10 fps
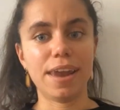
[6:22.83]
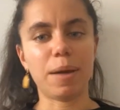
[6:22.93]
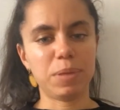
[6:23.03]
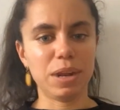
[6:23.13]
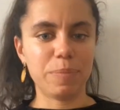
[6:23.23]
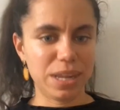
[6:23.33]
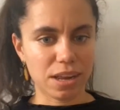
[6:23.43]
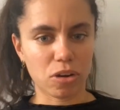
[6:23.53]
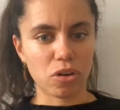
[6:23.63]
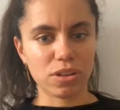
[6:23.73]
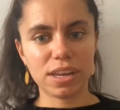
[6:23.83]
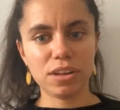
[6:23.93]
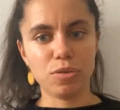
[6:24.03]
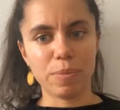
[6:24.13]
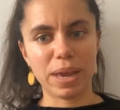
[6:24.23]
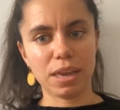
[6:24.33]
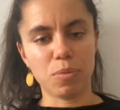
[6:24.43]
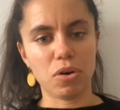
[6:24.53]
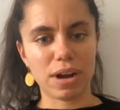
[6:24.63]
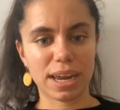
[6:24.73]
adapted a bit the content to make it
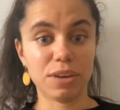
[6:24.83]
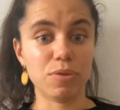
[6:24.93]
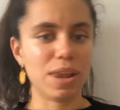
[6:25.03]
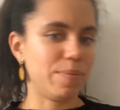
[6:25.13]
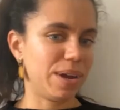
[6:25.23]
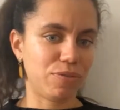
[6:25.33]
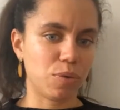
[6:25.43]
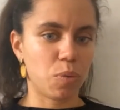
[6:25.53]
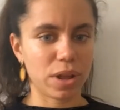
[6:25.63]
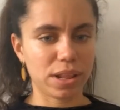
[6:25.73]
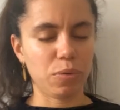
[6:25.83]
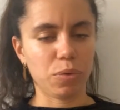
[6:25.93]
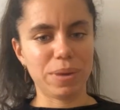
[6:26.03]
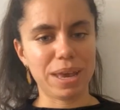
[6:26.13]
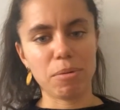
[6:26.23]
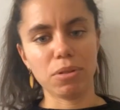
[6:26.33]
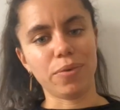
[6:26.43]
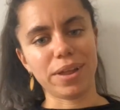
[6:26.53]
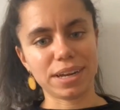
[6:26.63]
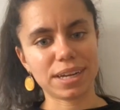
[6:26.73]
more like relevant for what they would be able to
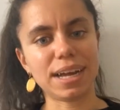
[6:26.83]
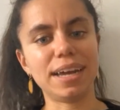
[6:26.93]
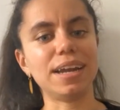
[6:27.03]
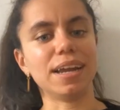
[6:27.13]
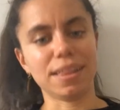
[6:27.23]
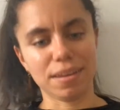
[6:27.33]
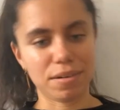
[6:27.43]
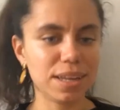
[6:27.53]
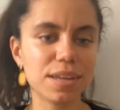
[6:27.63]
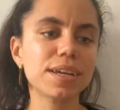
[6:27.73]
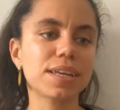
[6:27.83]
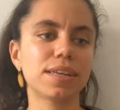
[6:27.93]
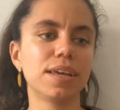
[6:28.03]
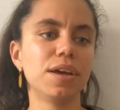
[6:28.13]
understand and, and their interests